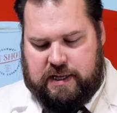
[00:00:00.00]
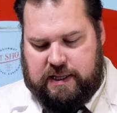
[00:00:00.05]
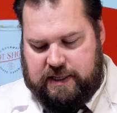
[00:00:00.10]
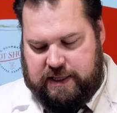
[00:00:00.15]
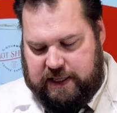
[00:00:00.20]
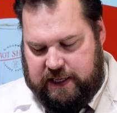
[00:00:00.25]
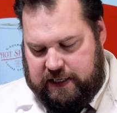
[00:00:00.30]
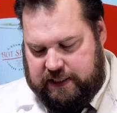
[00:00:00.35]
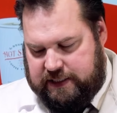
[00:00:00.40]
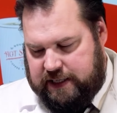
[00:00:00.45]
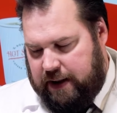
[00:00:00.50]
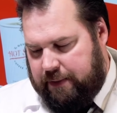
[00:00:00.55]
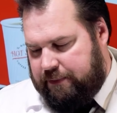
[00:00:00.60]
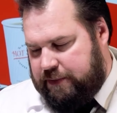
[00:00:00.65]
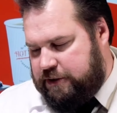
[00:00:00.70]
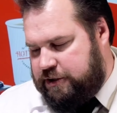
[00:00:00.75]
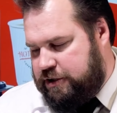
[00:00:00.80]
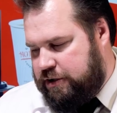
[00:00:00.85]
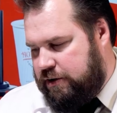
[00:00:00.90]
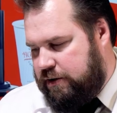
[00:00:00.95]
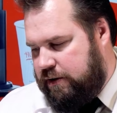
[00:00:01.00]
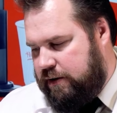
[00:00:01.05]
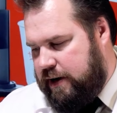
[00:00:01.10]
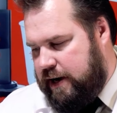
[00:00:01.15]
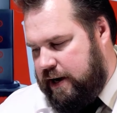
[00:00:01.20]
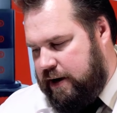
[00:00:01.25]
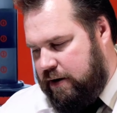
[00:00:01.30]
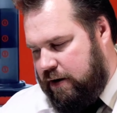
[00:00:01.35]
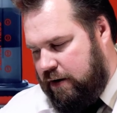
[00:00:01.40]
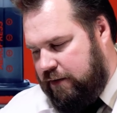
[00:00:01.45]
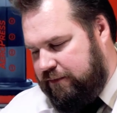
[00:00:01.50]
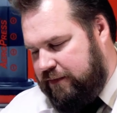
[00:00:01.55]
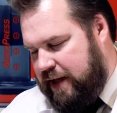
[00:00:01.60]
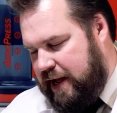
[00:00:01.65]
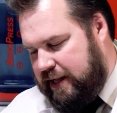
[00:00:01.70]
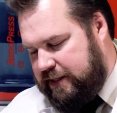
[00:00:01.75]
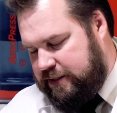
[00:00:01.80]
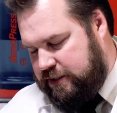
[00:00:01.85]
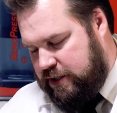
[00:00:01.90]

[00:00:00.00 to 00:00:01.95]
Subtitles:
the temperature and all of that.